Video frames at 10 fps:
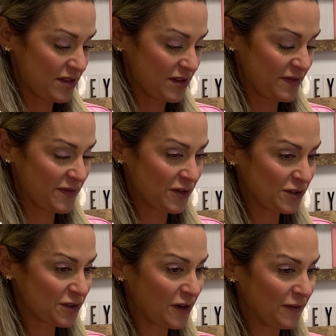the
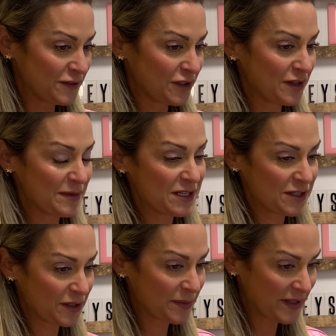first golf tournament
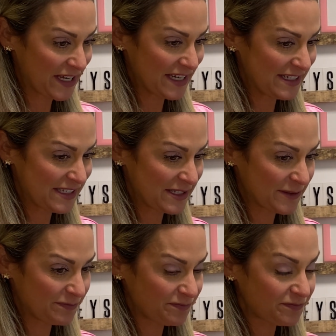took place
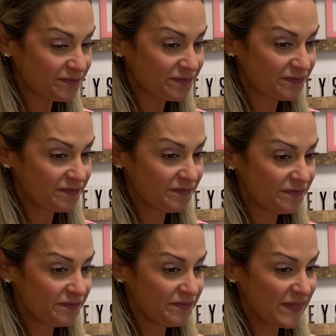
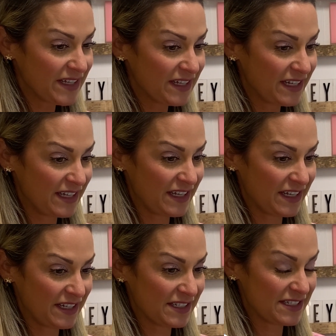
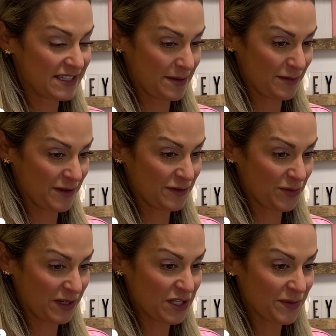in December of
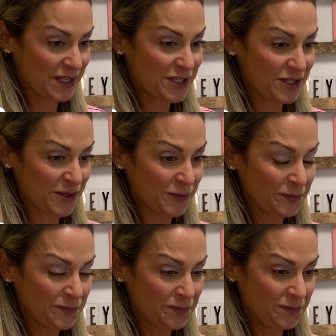
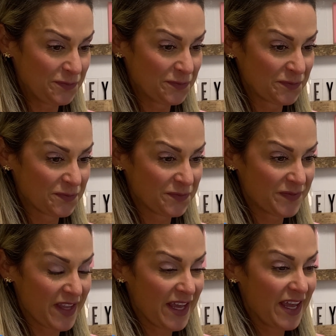2022.
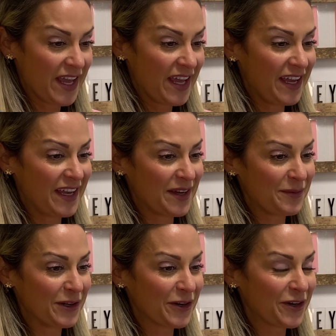And
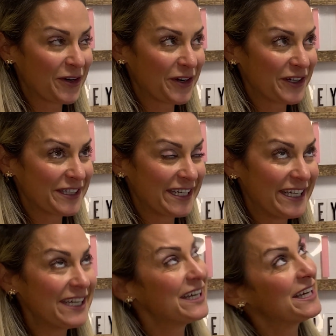we are
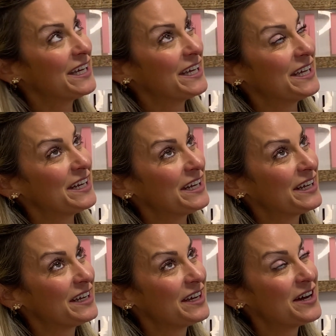currently
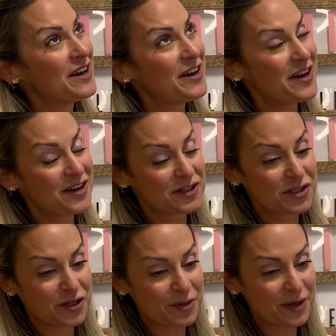in
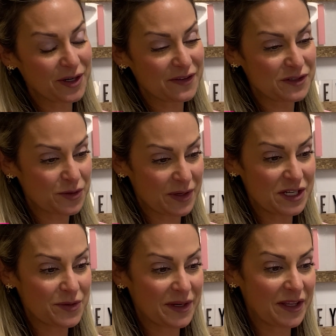October of
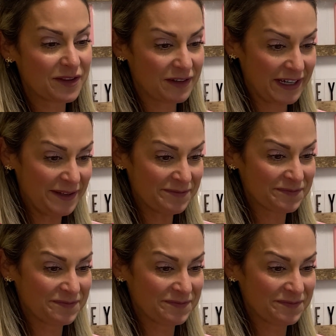2023.